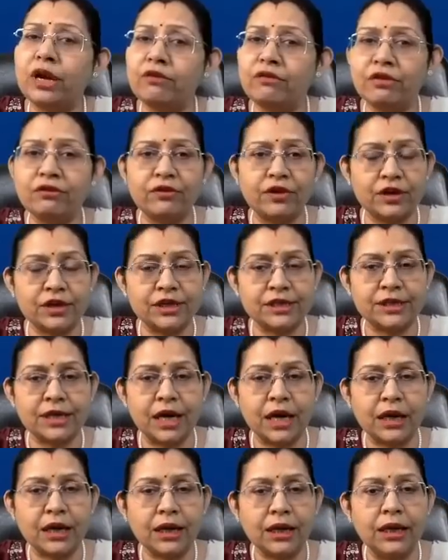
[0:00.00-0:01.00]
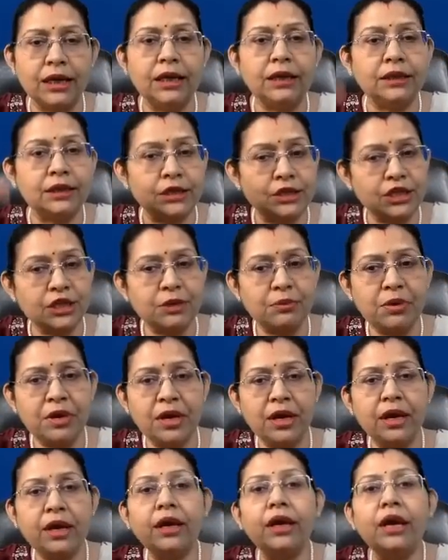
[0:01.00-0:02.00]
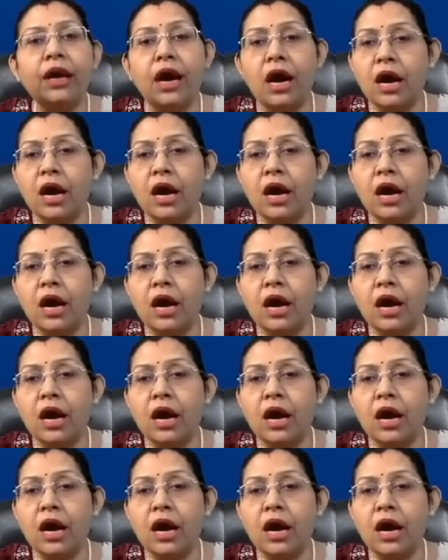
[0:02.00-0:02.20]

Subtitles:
level workers are the TBA,